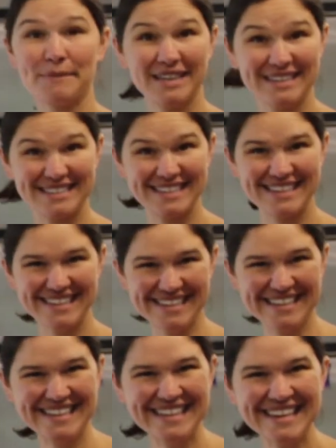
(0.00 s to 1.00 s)
blend it,
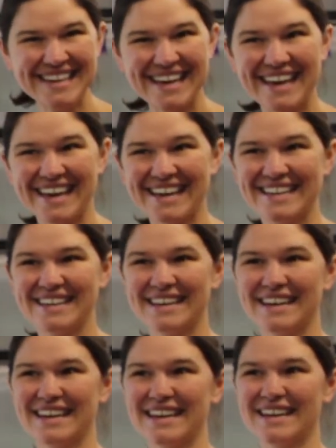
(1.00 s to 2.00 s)
and
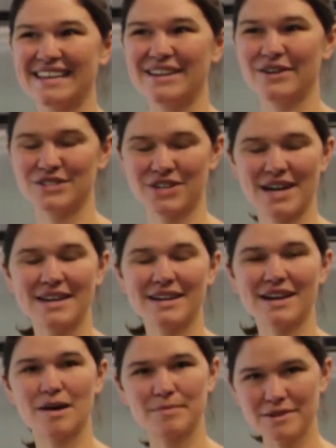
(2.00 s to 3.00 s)
I tried
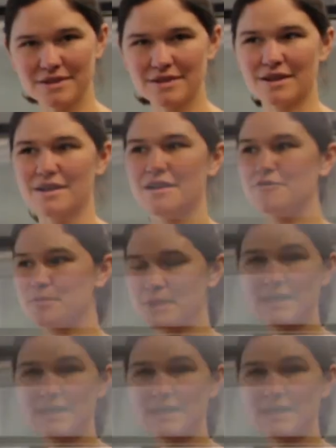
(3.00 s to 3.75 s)
a couple of